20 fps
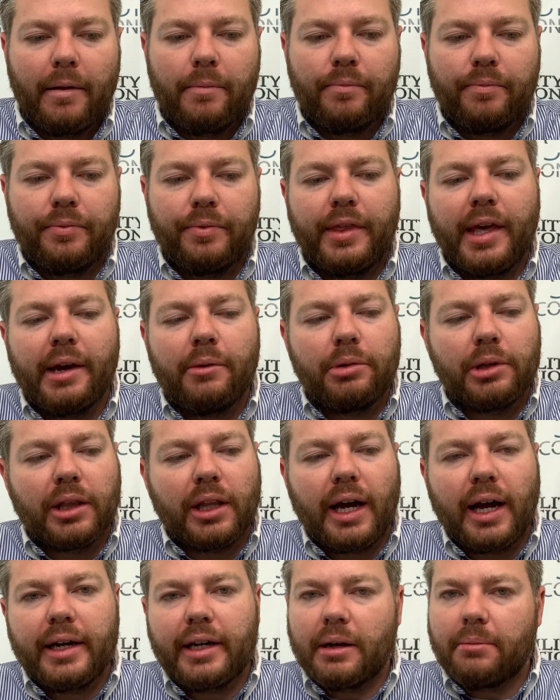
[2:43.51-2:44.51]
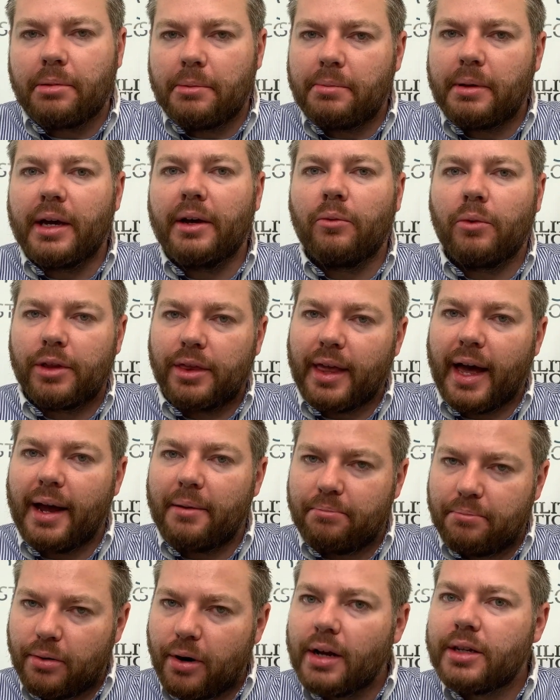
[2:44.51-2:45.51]
they would line up a bit with
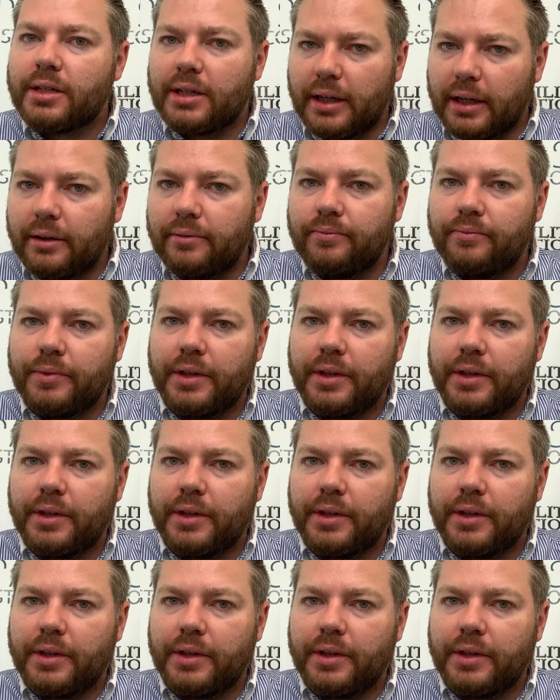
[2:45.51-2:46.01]
that president.